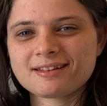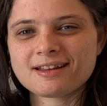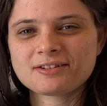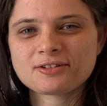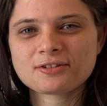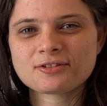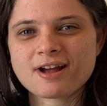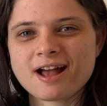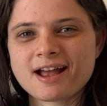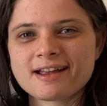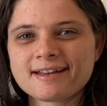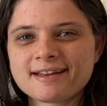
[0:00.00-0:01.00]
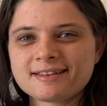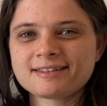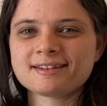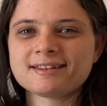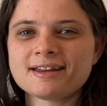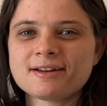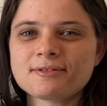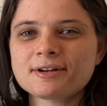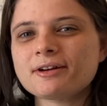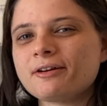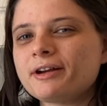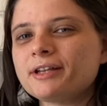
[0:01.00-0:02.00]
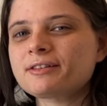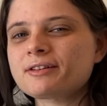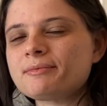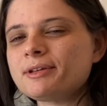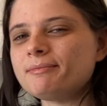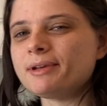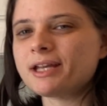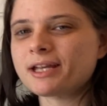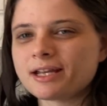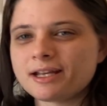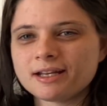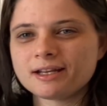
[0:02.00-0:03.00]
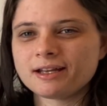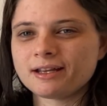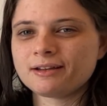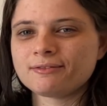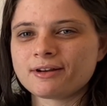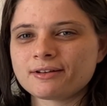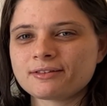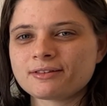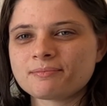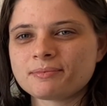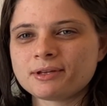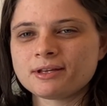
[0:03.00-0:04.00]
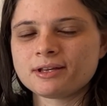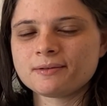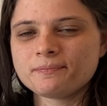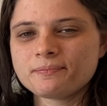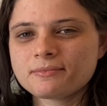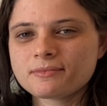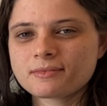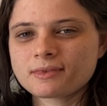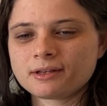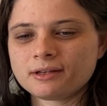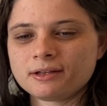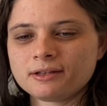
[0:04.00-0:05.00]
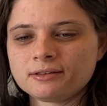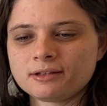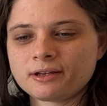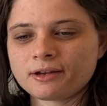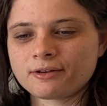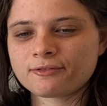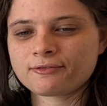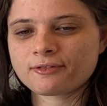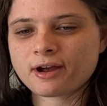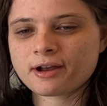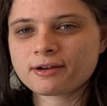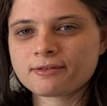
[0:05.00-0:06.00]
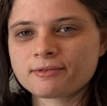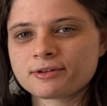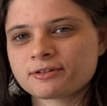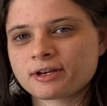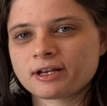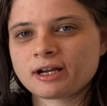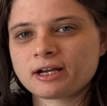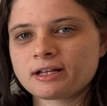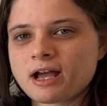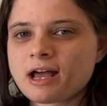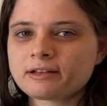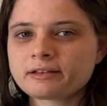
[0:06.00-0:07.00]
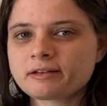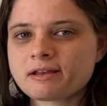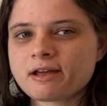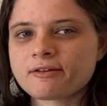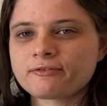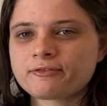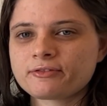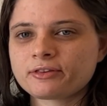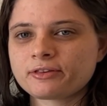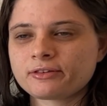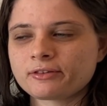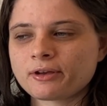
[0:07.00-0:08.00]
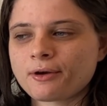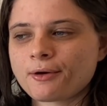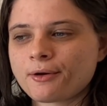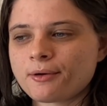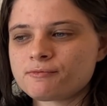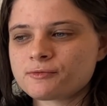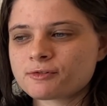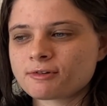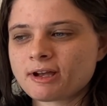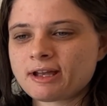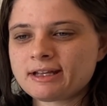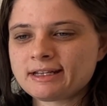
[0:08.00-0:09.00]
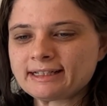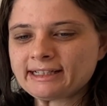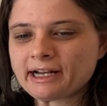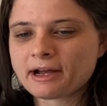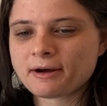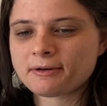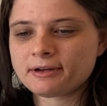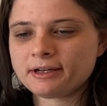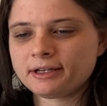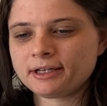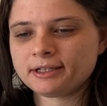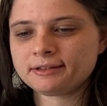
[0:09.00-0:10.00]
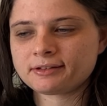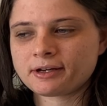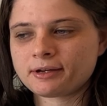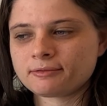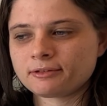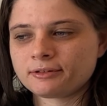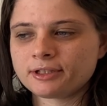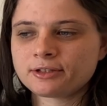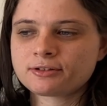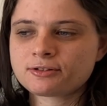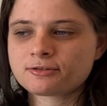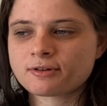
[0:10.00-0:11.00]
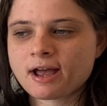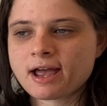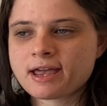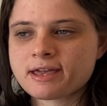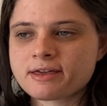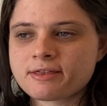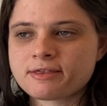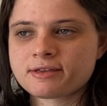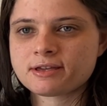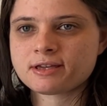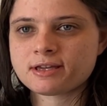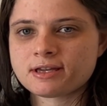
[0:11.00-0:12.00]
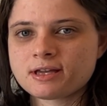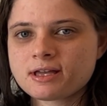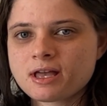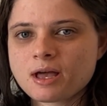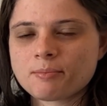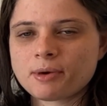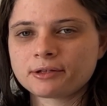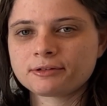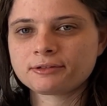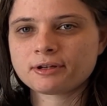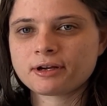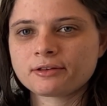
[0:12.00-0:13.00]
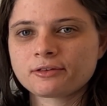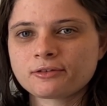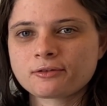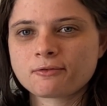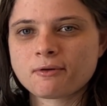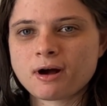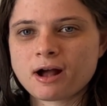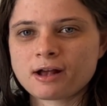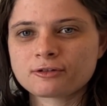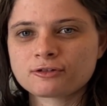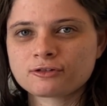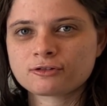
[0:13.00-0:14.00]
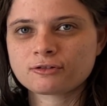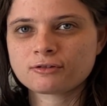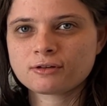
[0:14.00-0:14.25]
Hi, this is Let's Try. We're going to be making a recipe in the air fryer, which I got as a gift. So I'm trying it out, and I'm going to try the butternut squash